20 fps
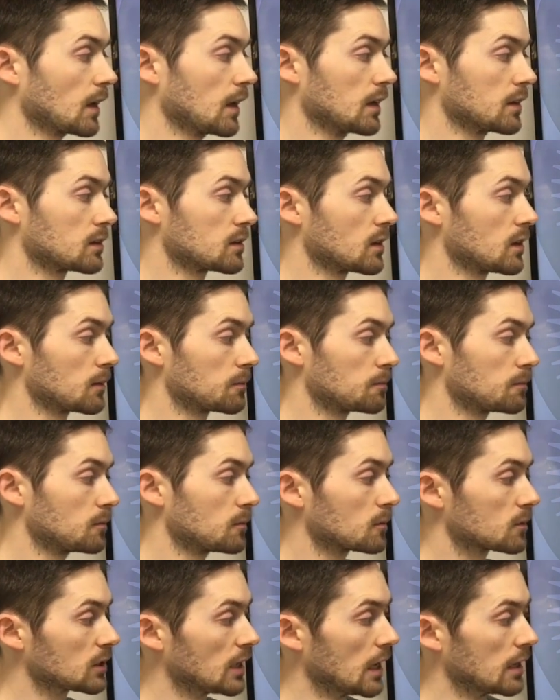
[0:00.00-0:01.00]
It's a
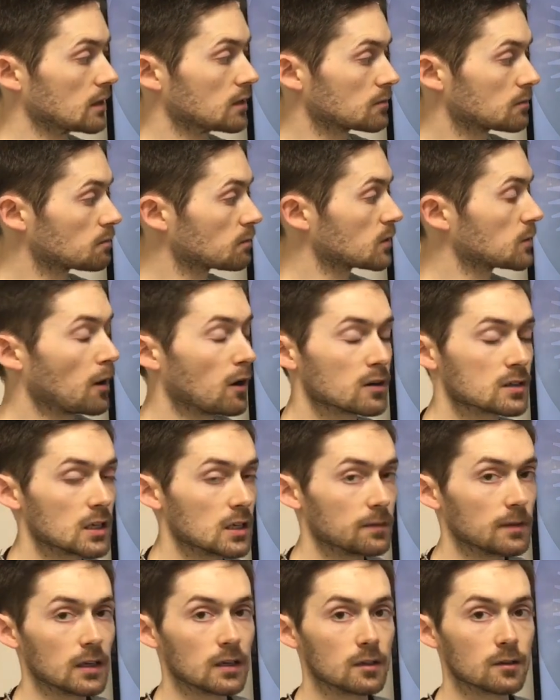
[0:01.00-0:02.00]
standard smart
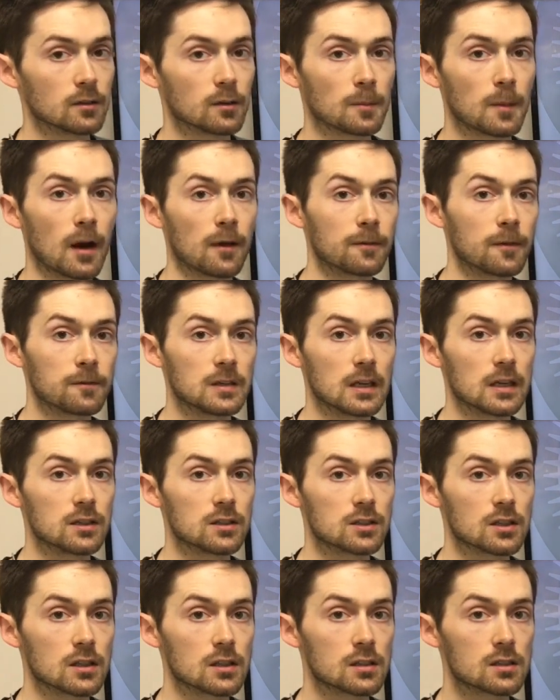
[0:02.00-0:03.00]
TV, about 50
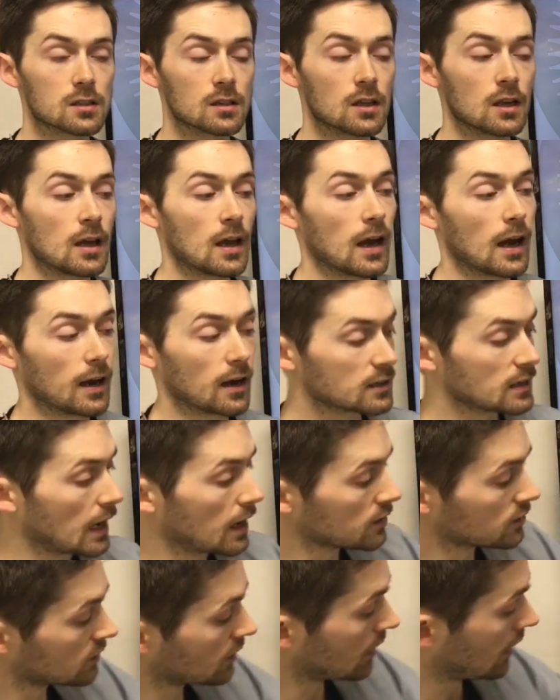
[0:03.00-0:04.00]
inches, and
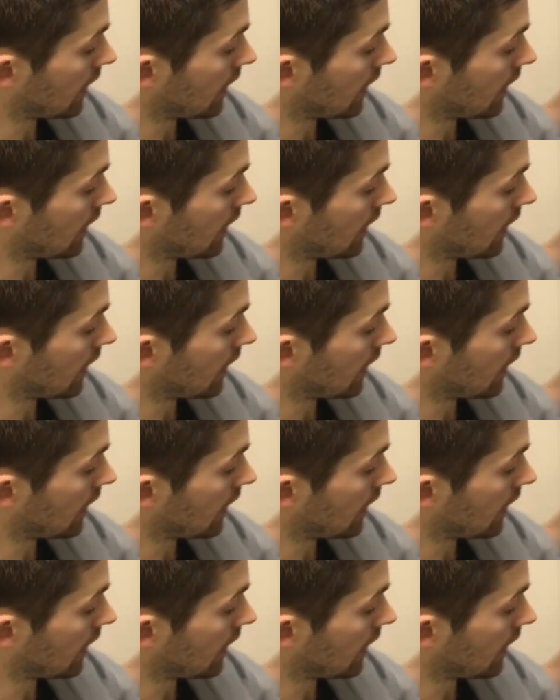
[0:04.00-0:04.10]
attached to